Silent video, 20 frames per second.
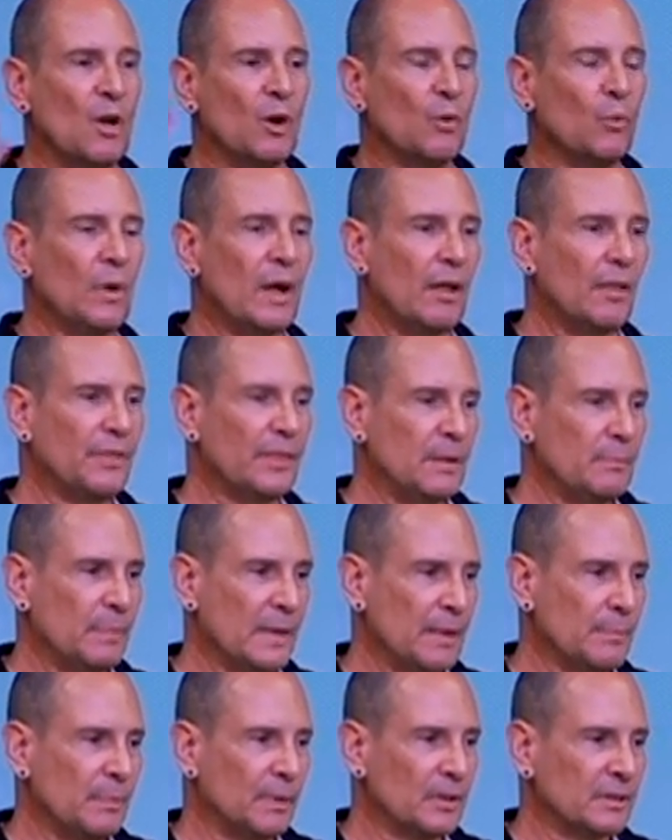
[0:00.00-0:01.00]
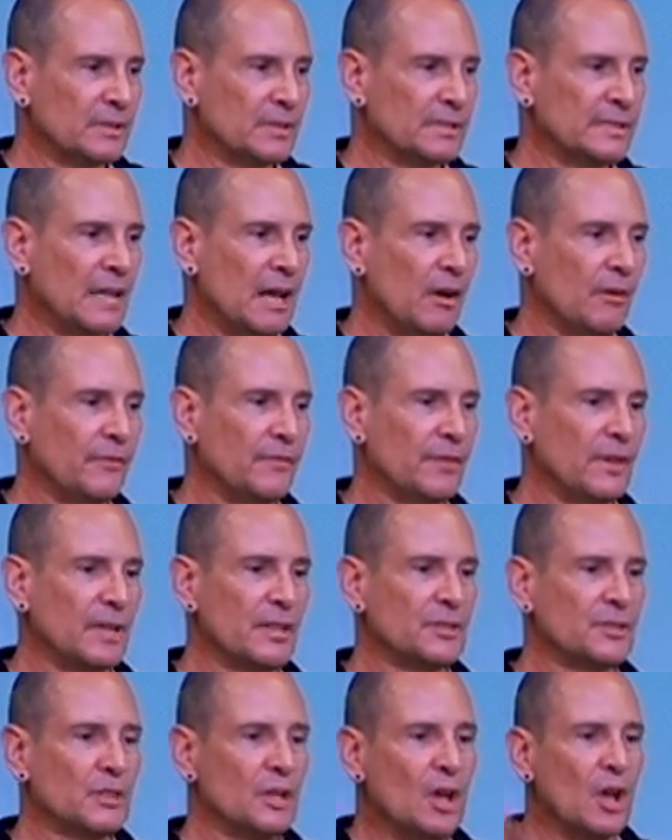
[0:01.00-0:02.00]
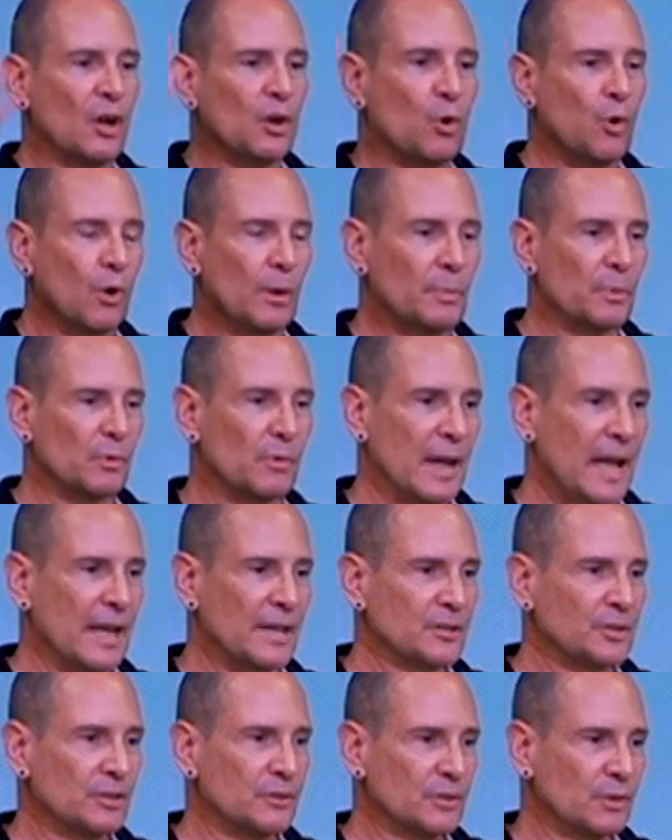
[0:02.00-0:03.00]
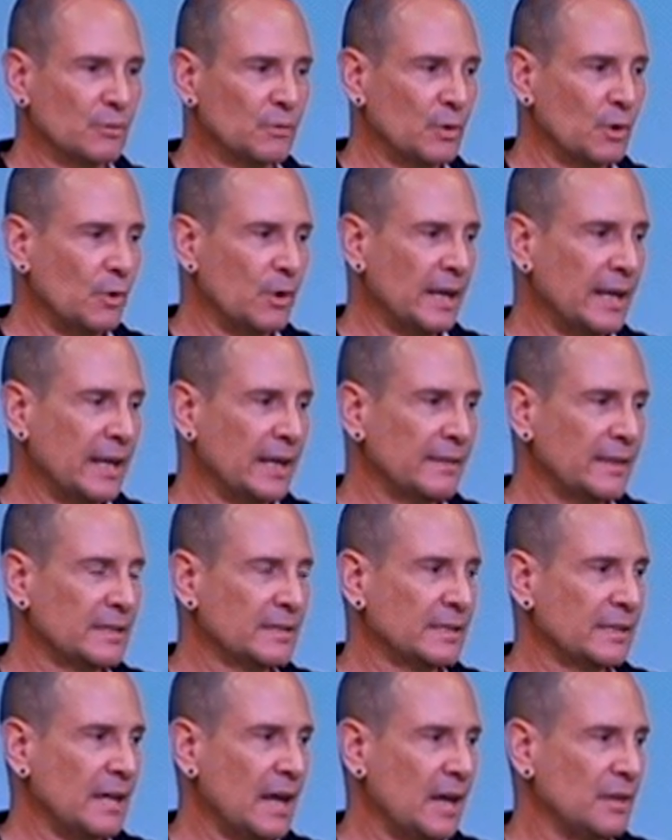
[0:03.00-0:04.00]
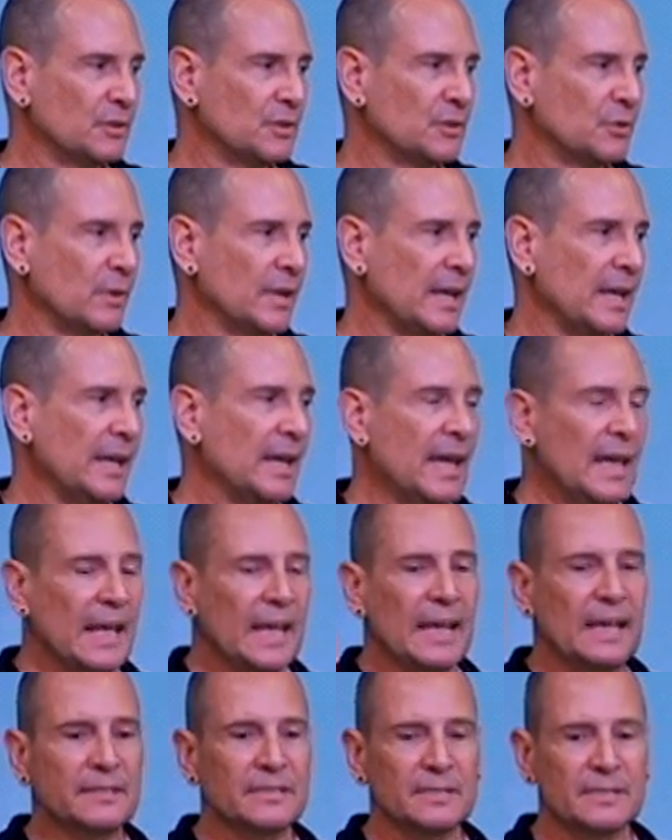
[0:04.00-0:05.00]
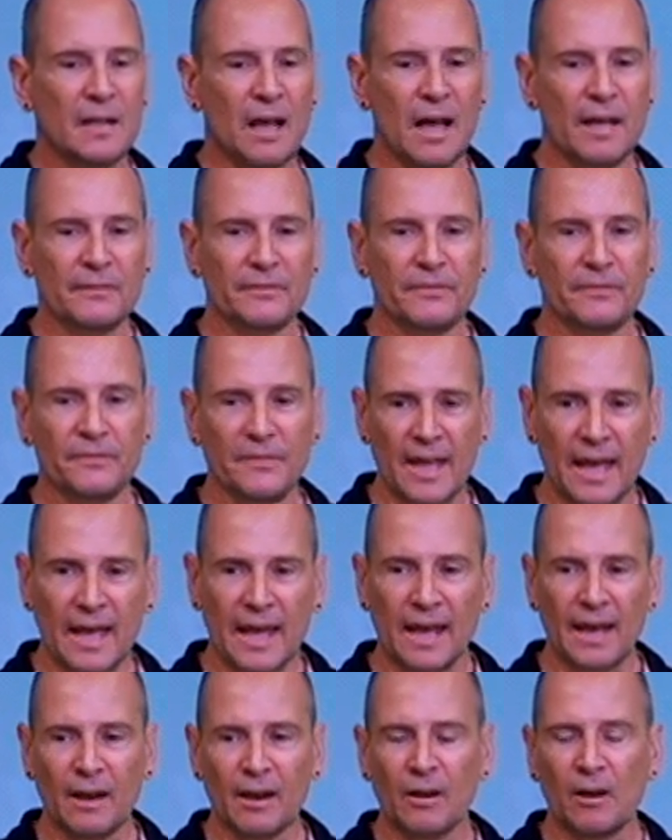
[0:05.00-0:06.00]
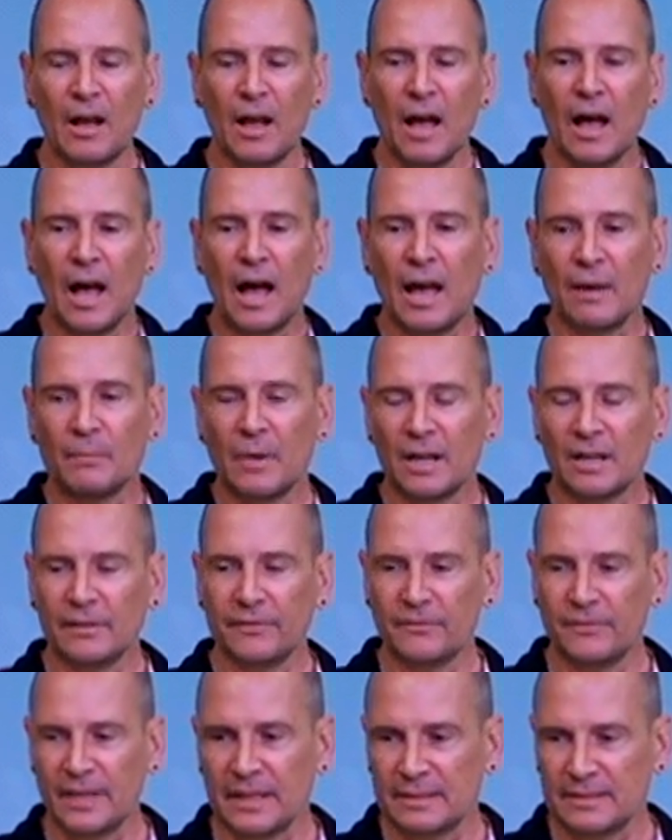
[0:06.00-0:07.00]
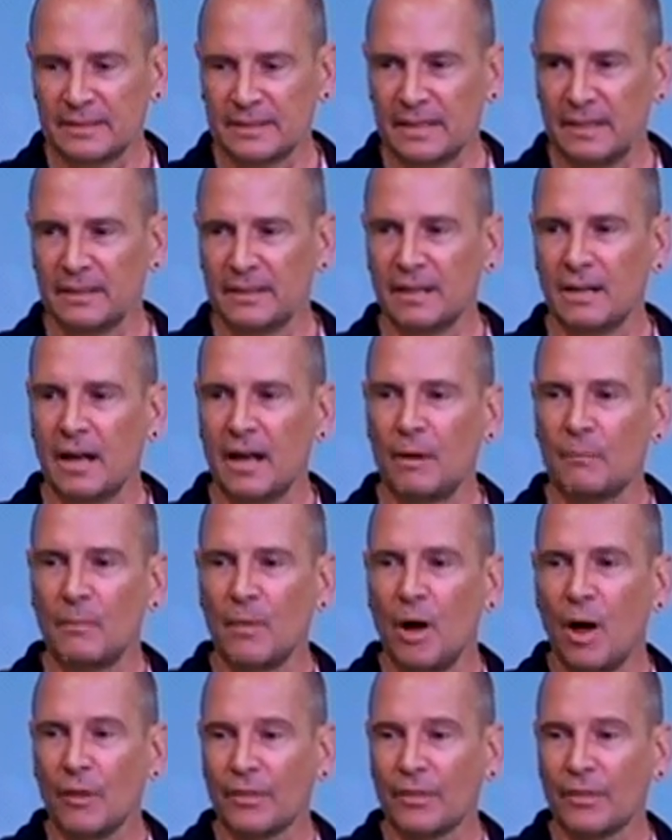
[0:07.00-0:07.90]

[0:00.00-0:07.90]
wealthy people are selfish, corporations are ruining this country, it's not fair, I'm on a fixed income.